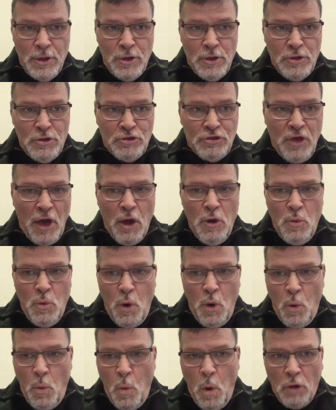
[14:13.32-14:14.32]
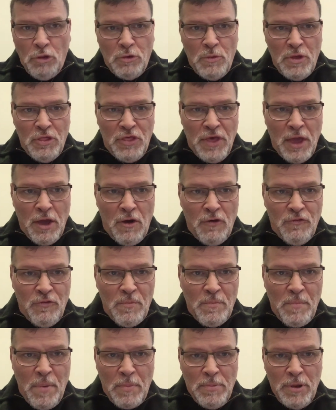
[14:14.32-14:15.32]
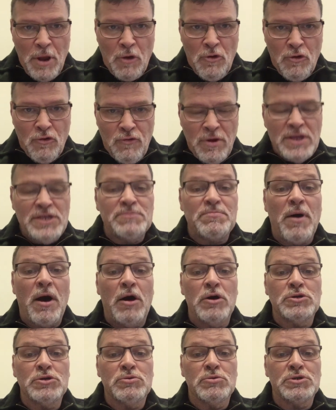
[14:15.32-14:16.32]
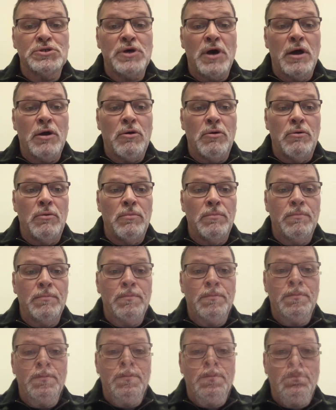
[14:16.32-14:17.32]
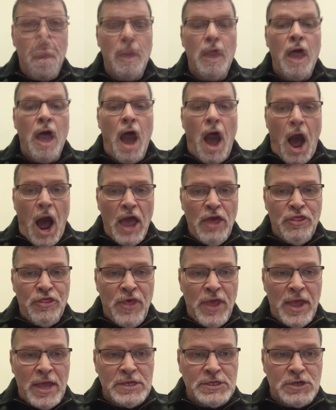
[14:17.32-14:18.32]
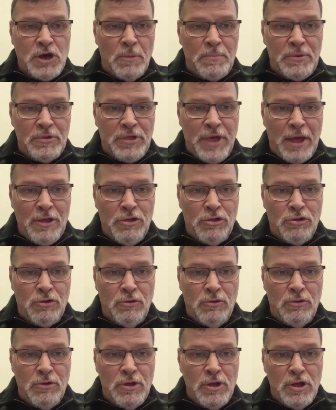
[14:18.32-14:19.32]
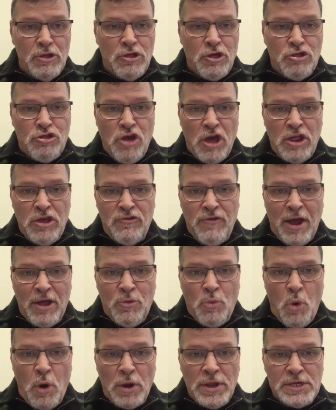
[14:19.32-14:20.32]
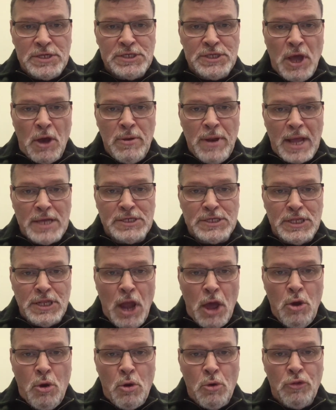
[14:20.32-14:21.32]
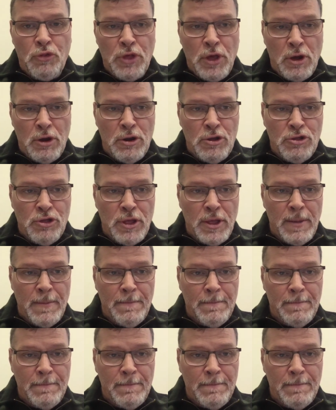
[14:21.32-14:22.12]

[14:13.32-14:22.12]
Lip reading: So, what do we think of Laurie Green's pastoral cycle? I think it's got potential to generate what is known as local theology.